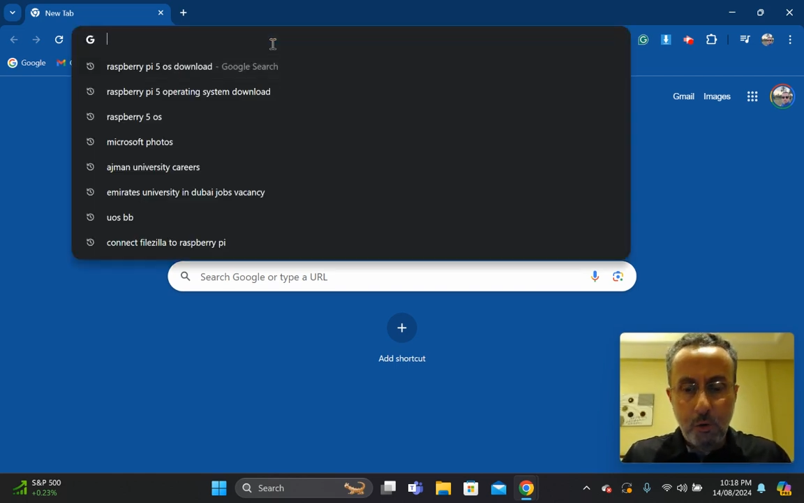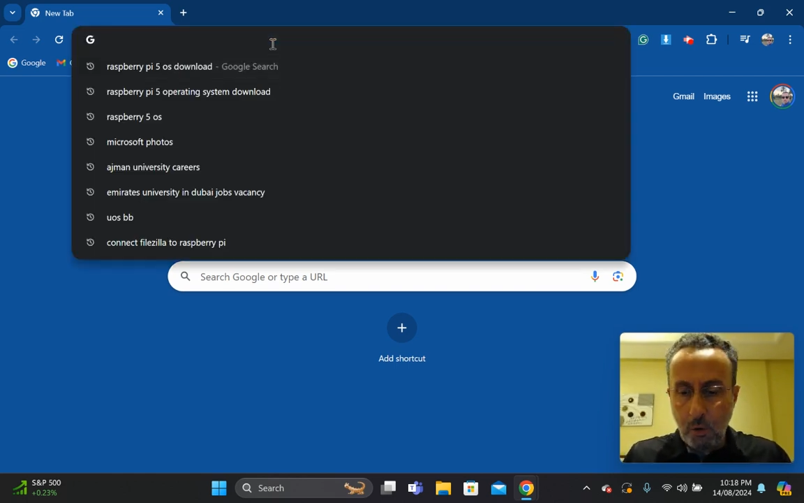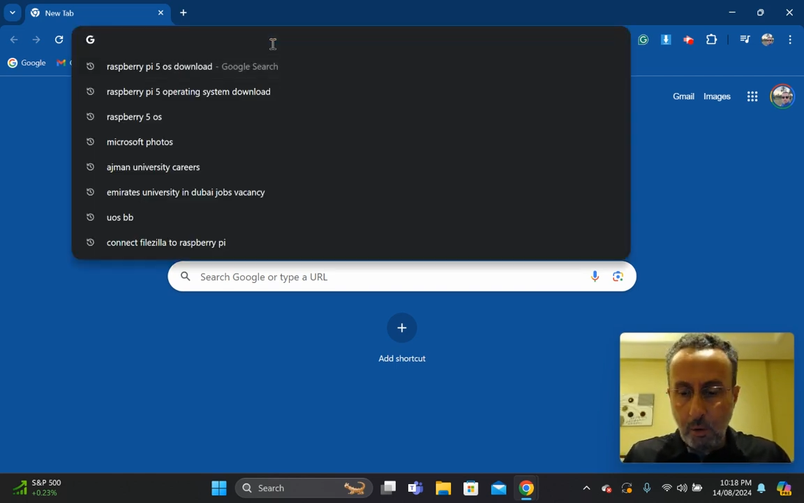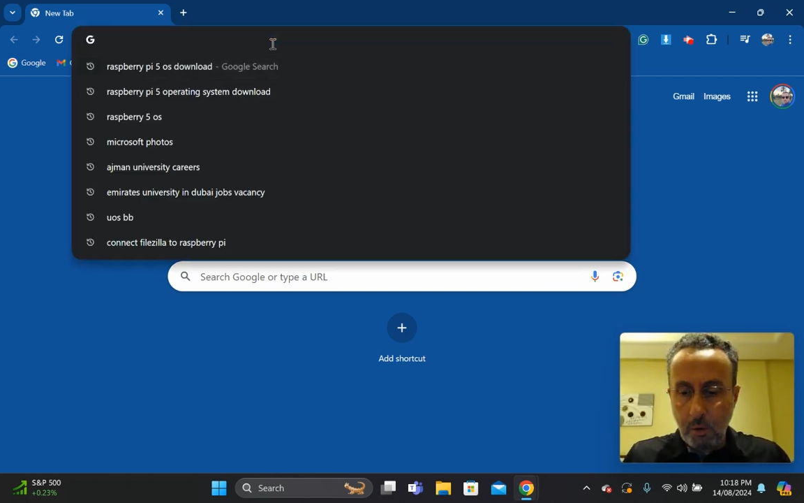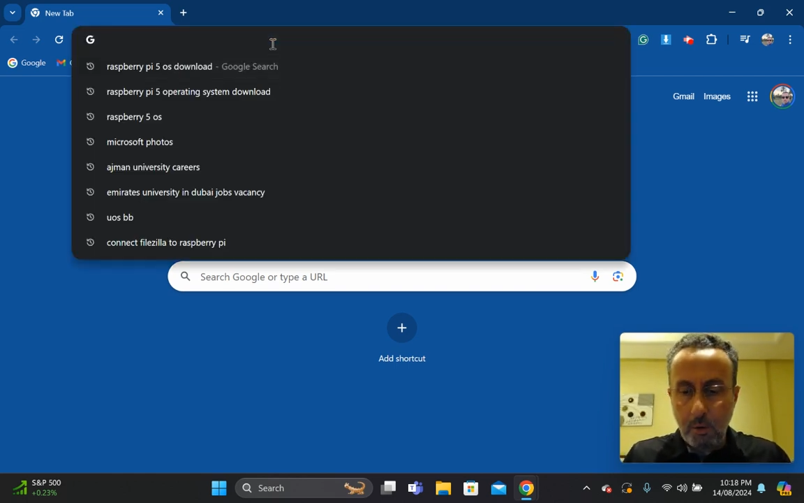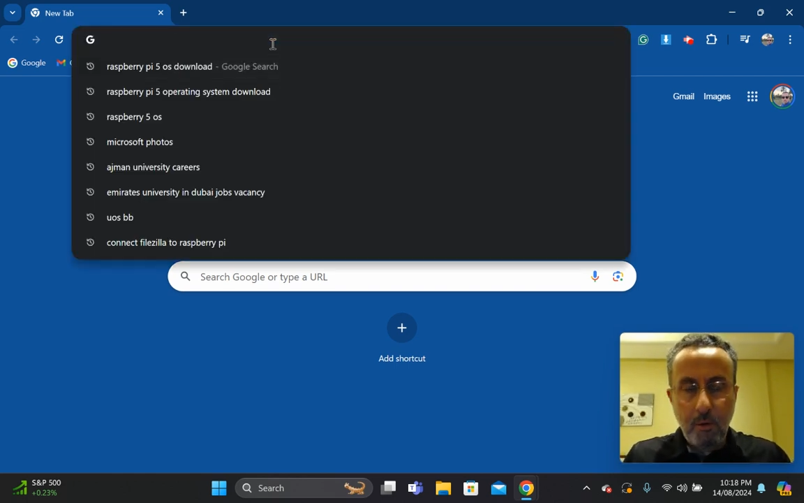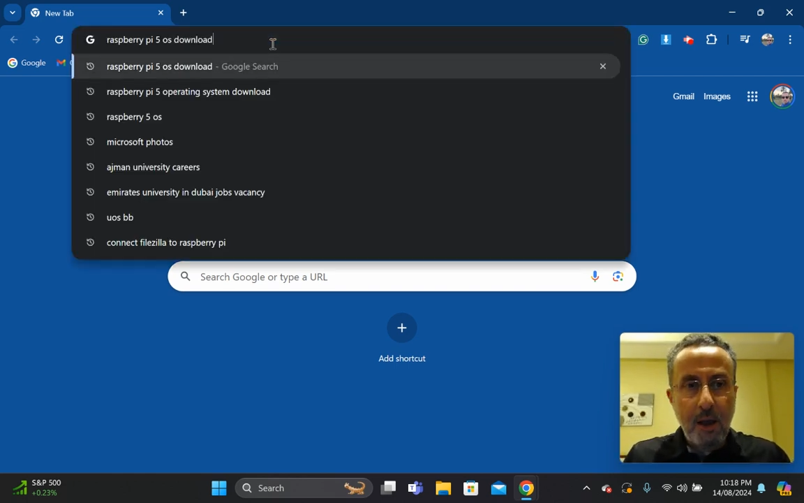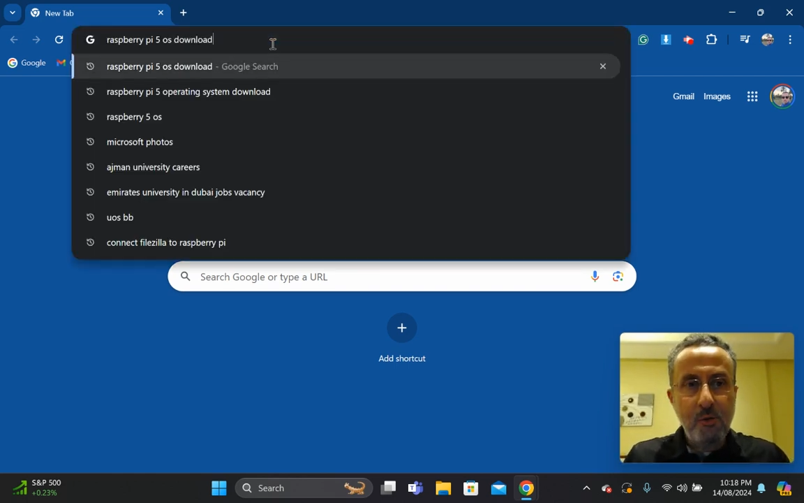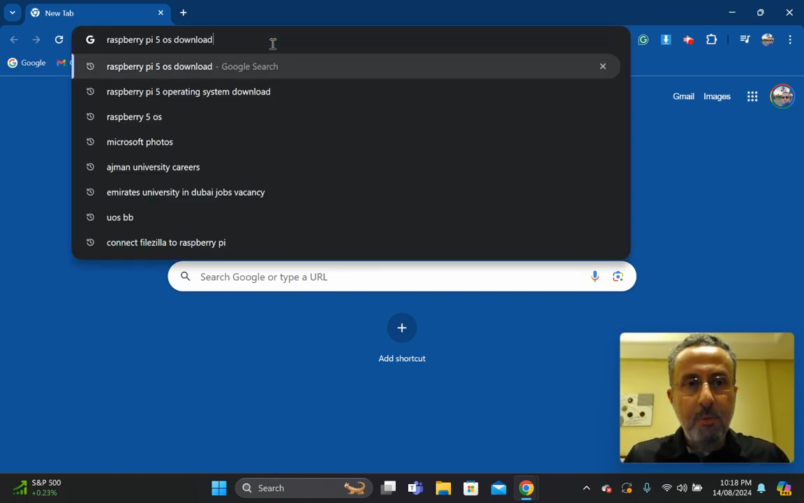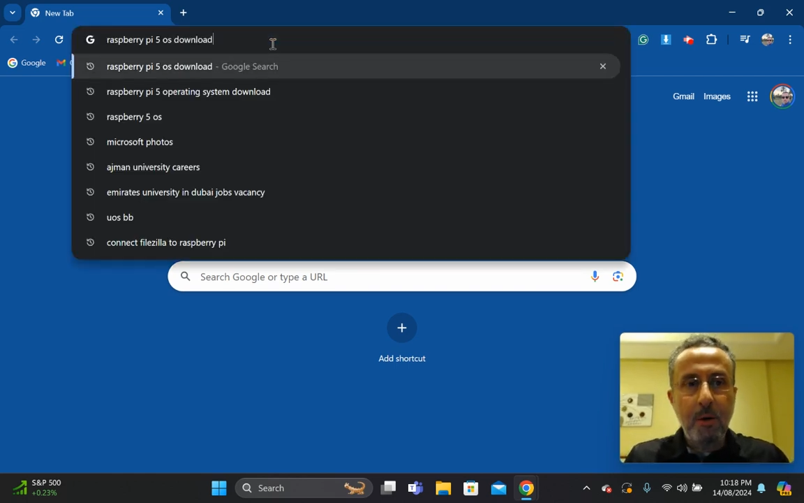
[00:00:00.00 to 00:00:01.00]
for
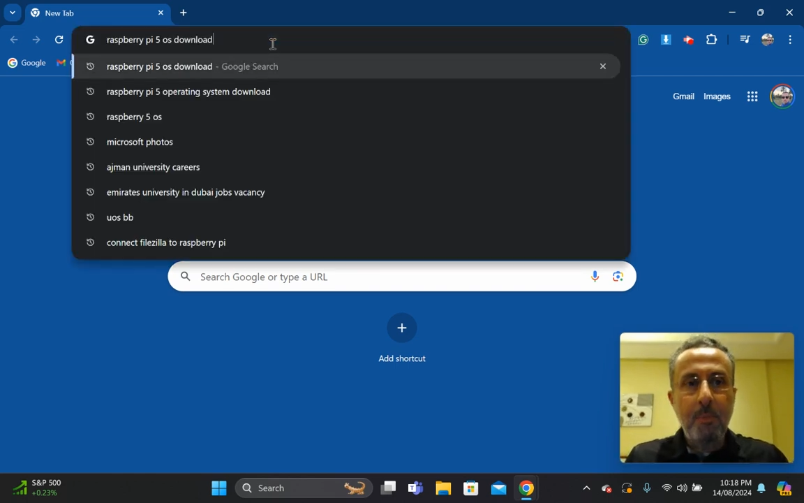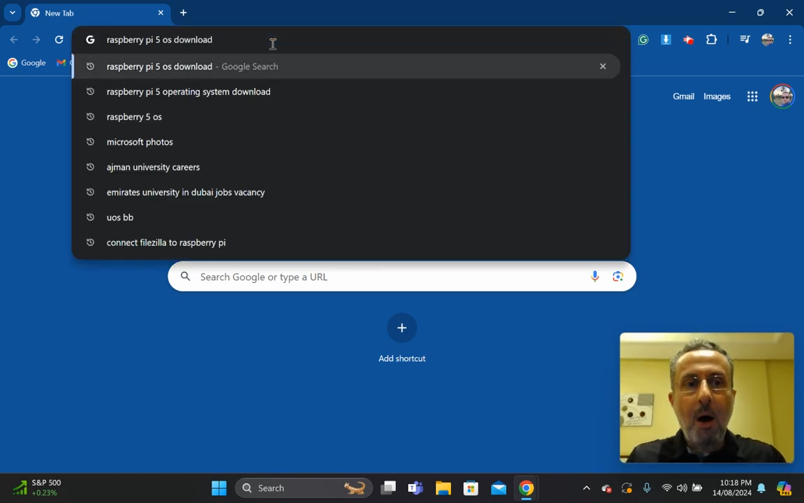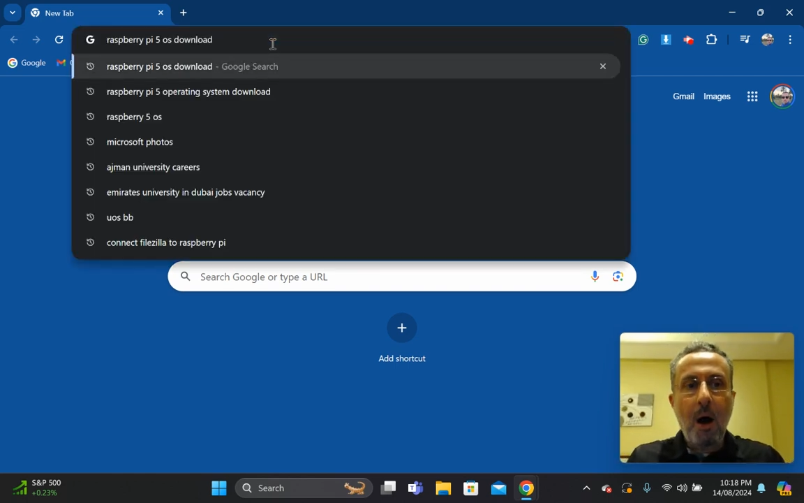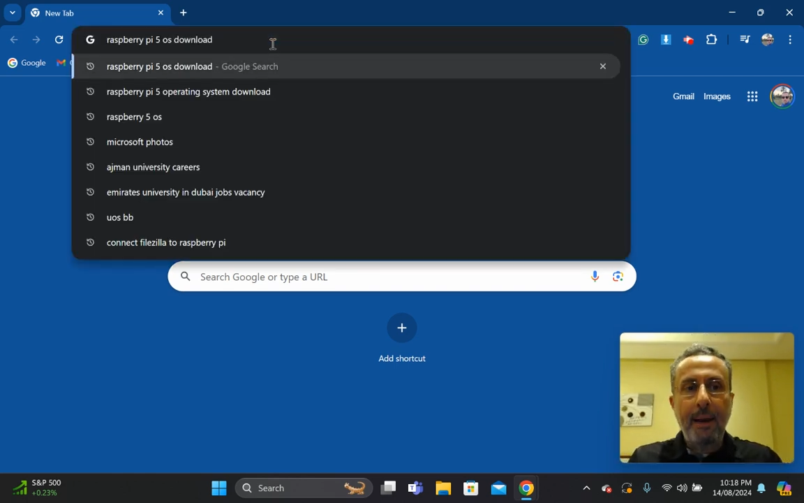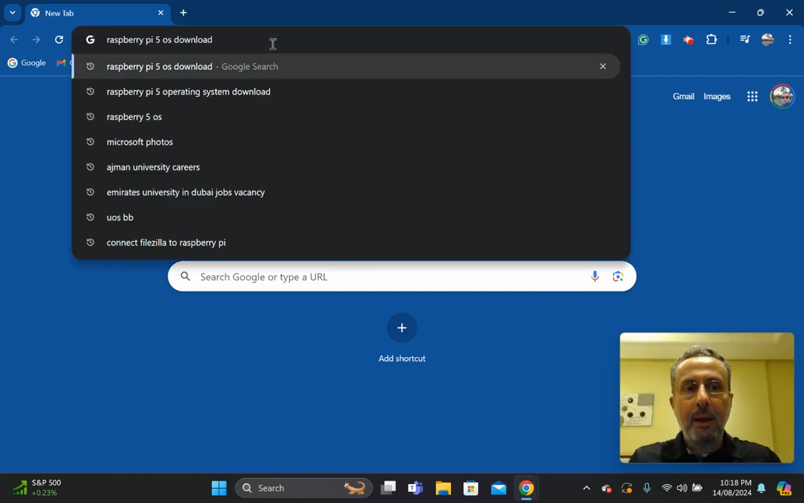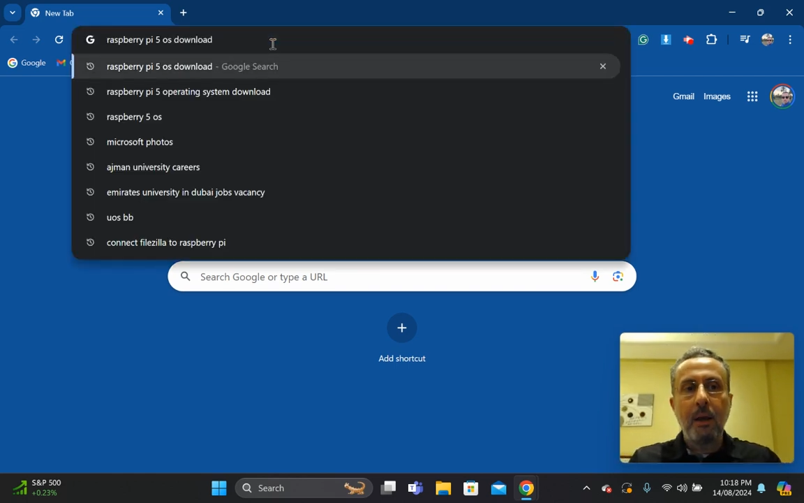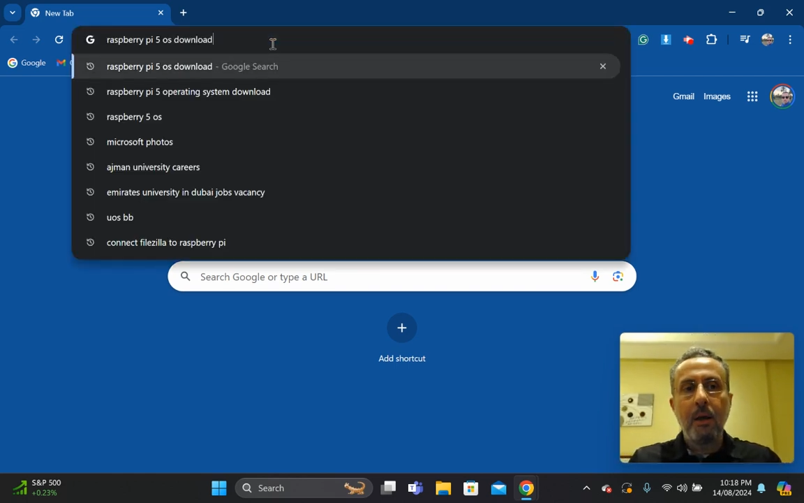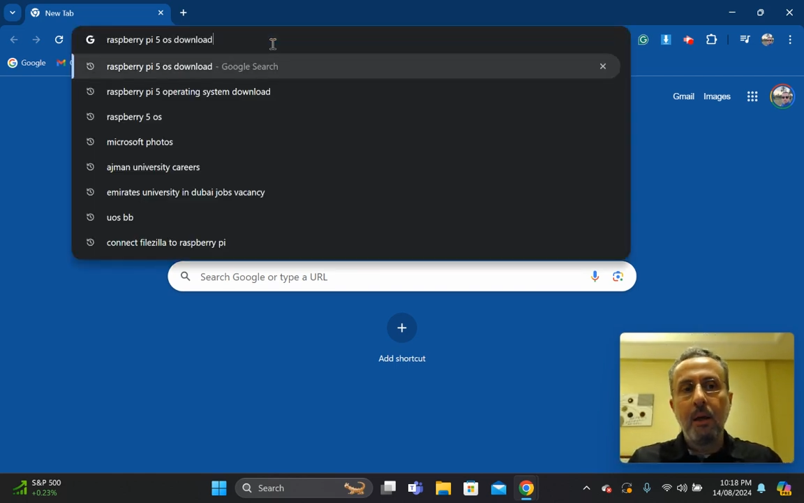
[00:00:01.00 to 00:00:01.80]
Raspberry Pi